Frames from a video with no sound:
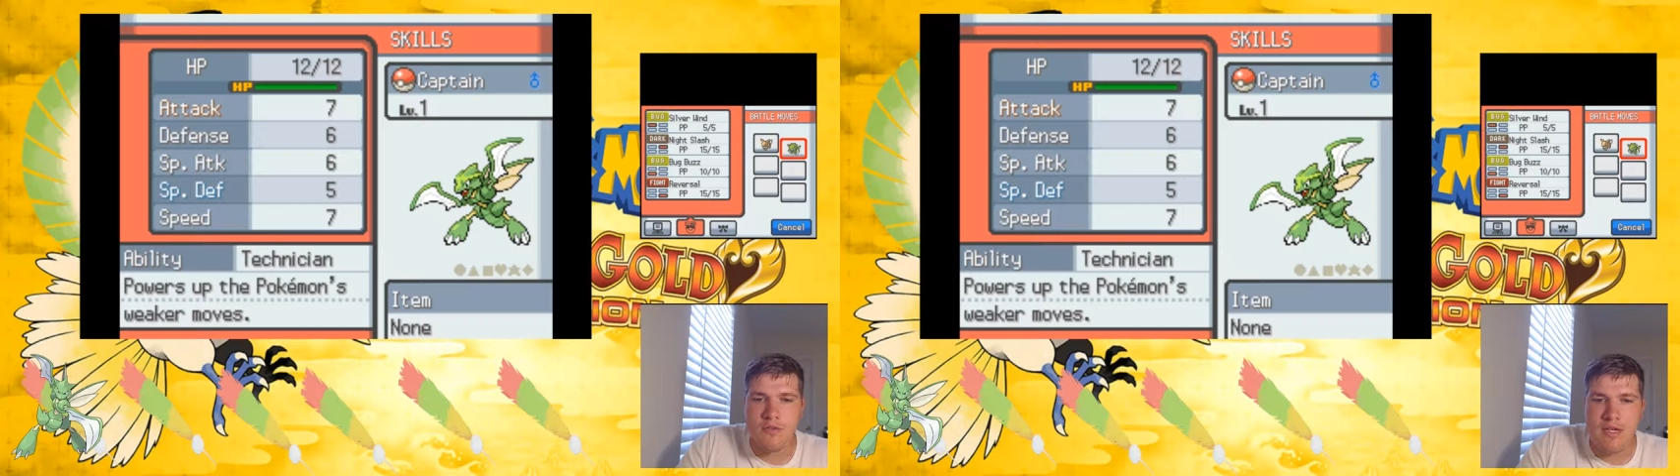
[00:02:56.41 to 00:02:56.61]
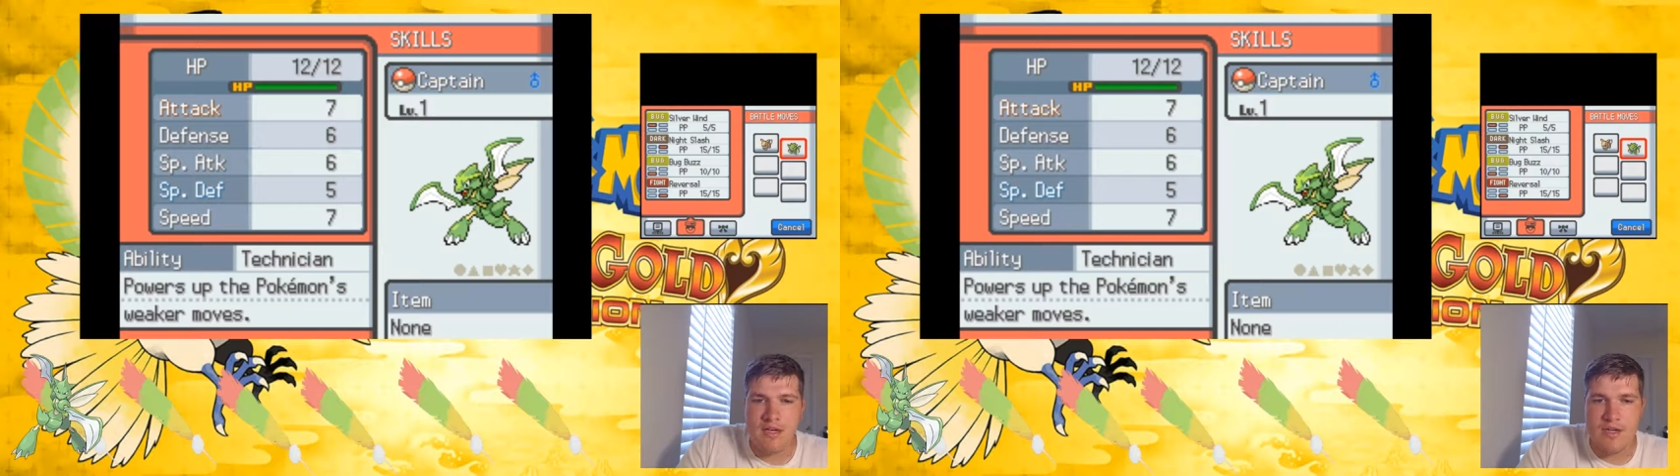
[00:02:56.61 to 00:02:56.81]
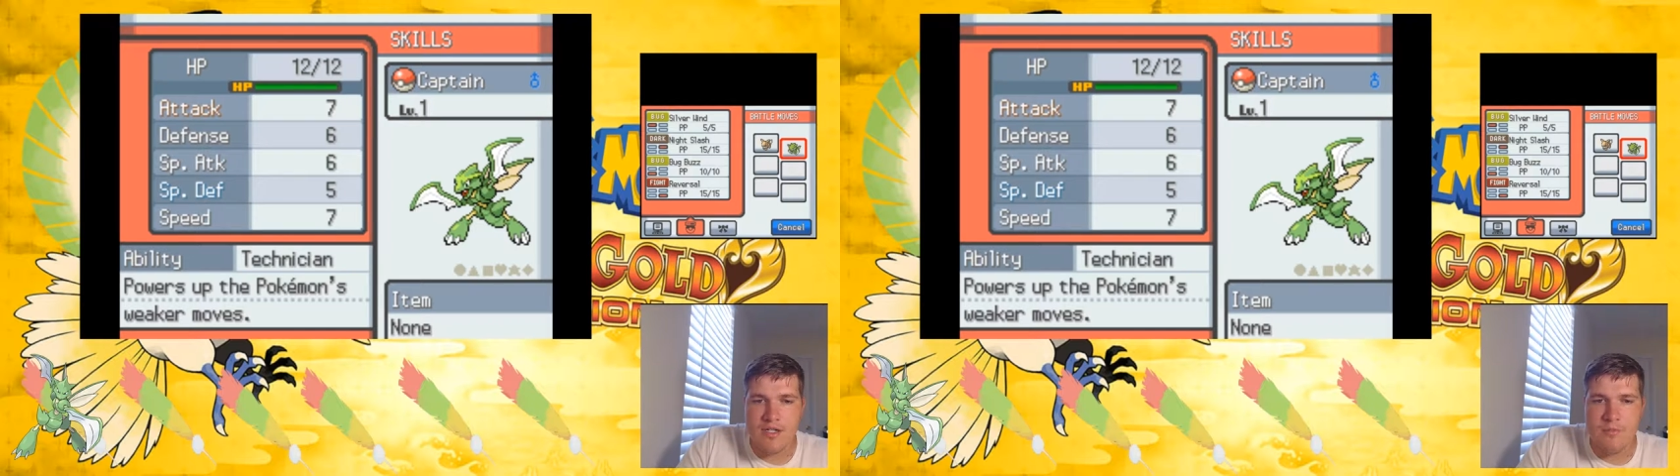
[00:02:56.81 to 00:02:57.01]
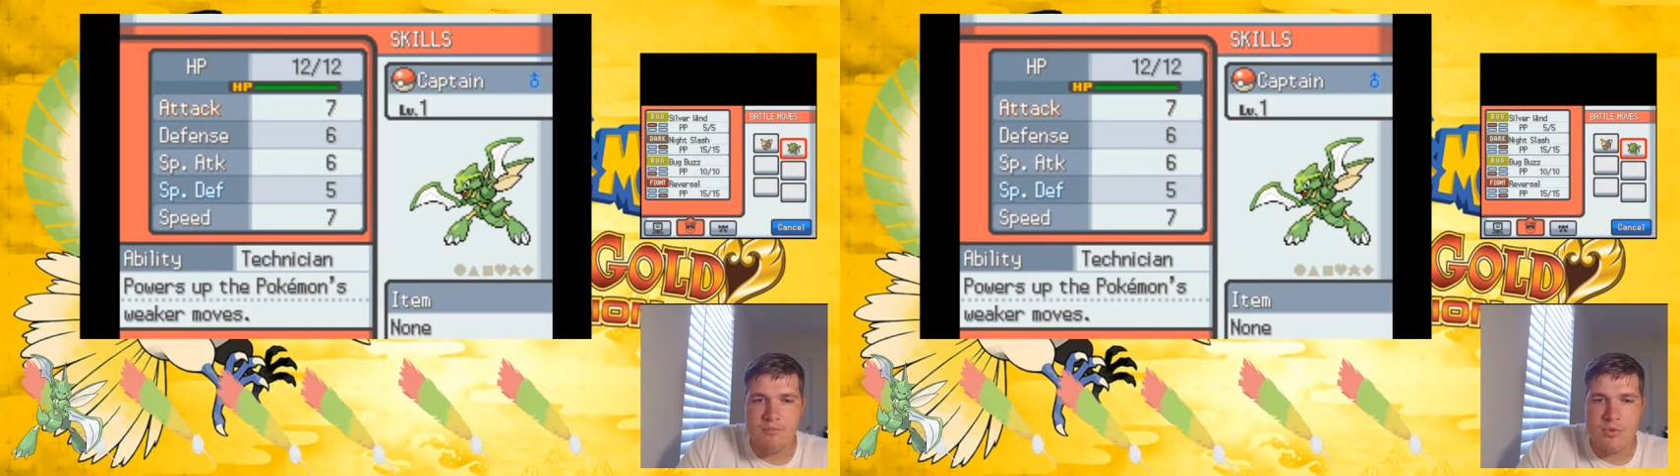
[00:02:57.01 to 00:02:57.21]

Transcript: Technician